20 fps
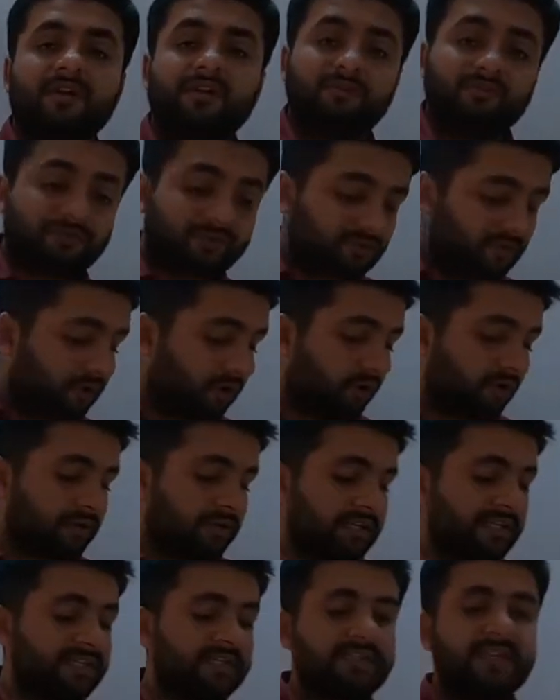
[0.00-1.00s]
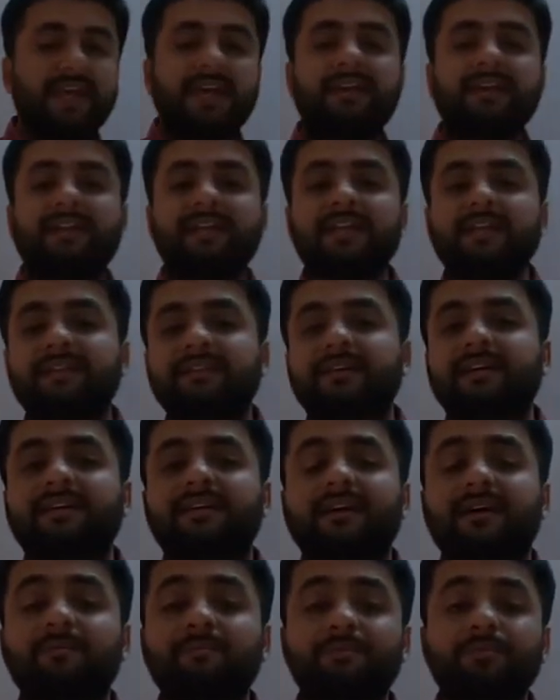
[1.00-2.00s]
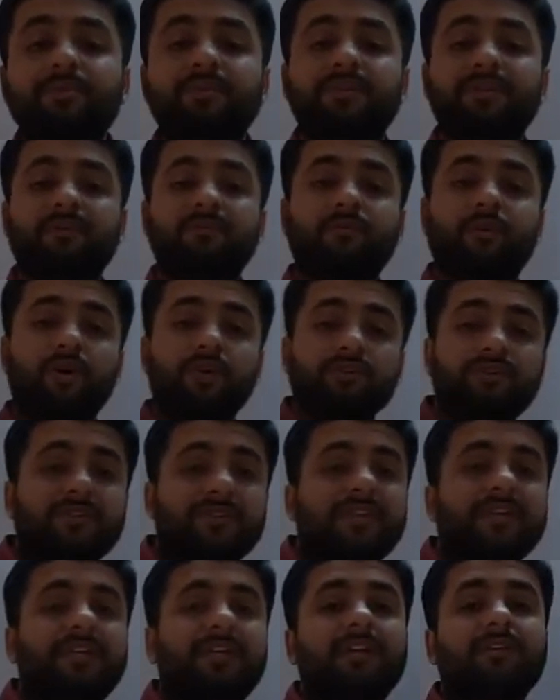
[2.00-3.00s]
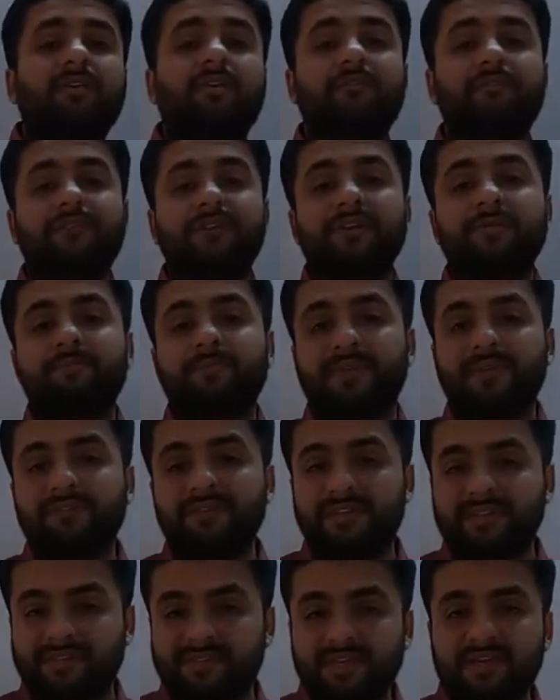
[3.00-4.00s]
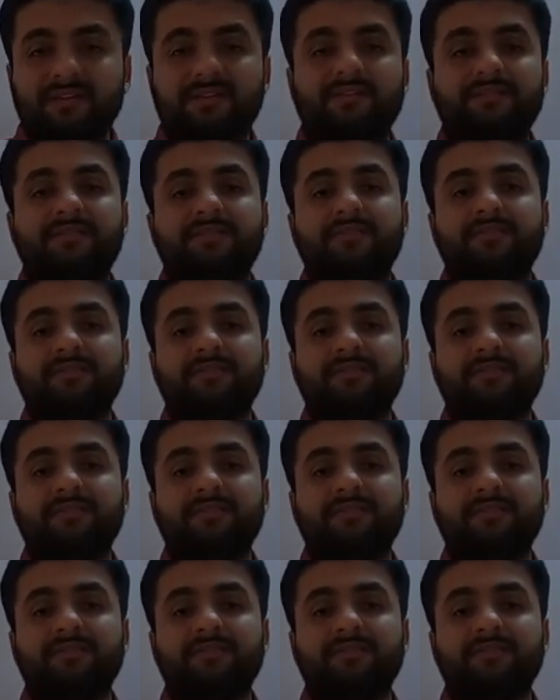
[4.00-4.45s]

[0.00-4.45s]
So only they are telling that computer was written off in previous years.